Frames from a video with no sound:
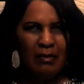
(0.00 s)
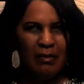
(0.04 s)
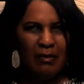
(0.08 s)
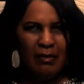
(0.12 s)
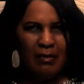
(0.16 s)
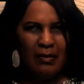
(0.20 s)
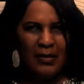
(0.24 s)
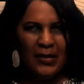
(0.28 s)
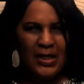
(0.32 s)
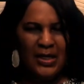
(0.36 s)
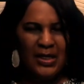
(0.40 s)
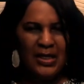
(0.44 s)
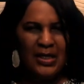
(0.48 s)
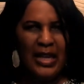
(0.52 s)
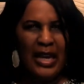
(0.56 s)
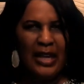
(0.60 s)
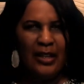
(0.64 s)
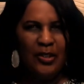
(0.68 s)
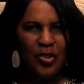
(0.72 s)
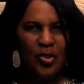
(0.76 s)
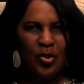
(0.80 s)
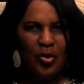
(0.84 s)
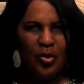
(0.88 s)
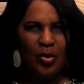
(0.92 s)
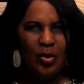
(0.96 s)

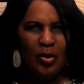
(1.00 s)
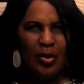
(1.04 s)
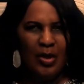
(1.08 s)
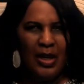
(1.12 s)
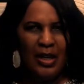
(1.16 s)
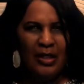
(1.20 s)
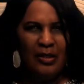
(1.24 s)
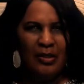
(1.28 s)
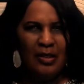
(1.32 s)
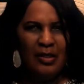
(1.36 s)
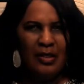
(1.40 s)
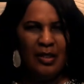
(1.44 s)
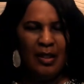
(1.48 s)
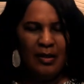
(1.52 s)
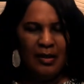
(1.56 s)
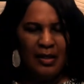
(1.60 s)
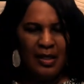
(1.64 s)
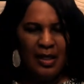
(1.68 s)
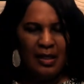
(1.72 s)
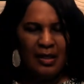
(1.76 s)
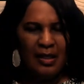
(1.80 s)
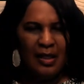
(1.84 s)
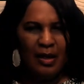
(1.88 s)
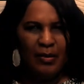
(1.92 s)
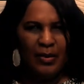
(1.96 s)
stature. I just thought
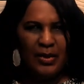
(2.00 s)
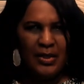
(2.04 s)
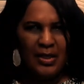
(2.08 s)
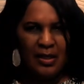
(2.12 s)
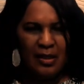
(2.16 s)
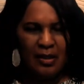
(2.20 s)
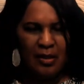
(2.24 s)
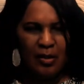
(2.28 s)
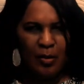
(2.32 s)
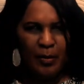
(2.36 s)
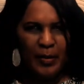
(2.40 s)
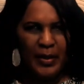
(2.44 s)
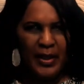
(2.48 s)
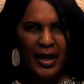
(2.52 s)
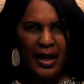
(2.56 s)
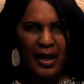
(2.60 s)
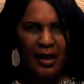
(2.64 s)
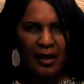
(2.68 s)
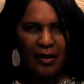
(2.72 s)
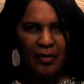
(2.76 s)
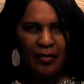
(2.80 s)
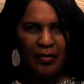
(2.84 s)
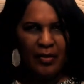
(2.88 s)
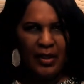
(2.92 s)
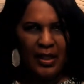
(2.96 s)
that that was a little bit out
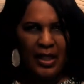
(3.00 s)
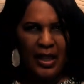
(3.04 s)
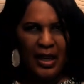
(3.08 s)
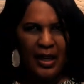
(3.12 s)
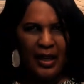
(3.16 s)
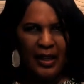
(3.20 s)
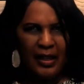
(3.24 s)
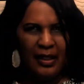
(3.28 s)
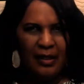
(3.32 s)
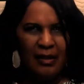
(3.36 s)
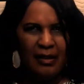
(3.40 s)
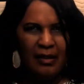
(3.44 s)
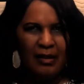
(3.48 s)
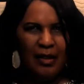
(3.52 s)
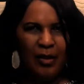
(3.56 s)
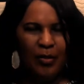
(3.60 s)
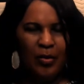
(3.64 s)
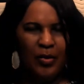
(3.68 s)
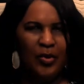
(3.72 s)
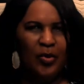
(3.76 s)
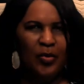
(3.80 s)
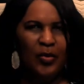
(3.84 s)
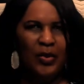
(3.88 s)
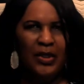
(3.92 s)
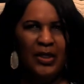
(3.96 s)
of line. They were
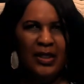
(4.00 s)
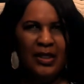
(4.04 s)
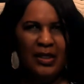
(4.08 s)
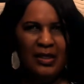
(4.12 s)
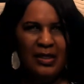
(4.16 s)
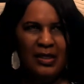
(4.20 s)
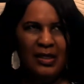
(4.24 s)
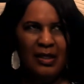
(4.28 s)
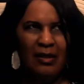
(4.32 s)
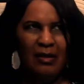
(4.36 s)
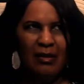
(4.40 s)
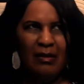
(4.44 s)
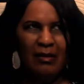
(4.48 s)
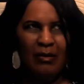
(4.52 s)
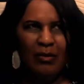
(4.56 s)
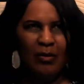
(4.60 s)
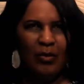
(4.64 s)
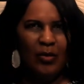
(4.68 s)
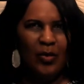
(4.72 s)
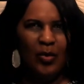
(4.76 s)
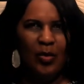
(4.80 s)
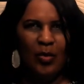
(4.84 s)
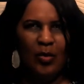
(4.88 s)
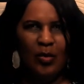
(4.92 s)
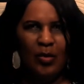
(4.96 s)
doing things that
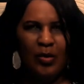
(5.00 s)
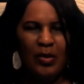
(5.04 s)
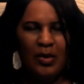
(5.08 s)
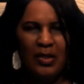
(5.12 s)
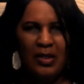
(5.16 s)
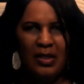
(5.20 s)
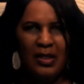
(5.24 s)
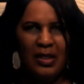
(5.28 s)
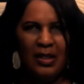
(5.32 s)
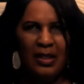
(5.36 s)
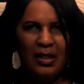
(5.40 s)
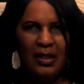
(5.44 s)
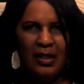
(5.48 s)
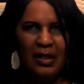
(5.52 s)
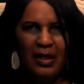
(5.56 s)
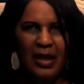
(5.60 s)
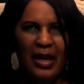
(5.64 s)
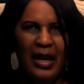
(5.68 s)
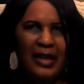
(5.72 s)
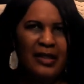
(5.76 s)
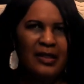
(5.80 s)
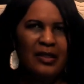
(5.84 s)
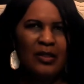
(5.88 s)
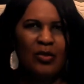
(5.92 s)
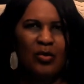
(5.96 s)
girls in
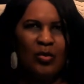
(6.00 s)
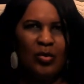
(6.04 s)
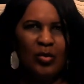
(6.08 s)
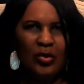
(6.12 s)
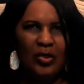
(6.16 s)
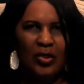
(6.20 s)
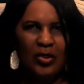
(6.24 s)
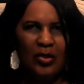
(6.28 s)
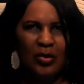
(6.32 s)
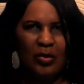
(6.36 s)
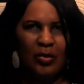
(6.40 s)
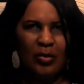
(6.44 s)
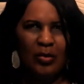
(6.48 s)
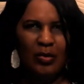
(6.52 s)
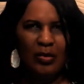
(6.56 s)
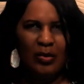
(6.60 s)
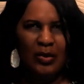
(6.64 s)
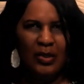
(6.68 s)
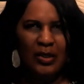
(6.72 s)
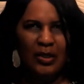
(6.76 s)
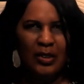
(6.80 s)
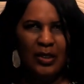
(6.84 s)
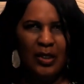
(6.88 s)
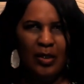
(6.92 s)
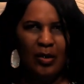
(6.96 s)
high school do,
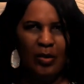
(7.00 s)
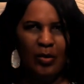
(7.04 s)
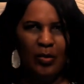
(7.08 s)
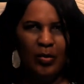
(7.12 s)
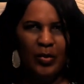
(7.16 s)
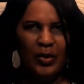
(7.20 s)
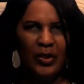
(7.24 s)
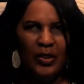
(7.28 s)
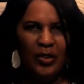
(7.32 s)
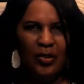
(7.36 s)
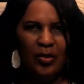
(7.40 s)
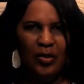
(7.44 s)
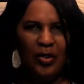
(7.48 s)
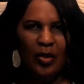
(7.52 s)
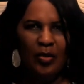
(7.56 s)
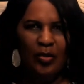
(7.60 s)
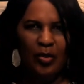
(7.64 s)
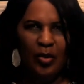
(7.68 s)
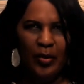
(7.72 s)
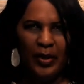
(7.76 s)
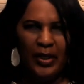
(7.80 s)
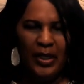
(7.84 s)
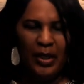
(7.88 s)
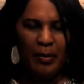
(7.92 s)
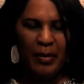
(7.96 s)
you know, when you don't
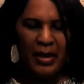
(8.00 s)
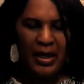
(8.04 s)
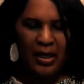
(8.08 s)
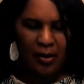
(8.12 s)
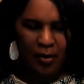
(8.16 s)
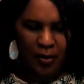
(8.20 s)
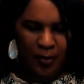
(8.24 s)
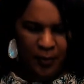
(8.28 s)
know any better.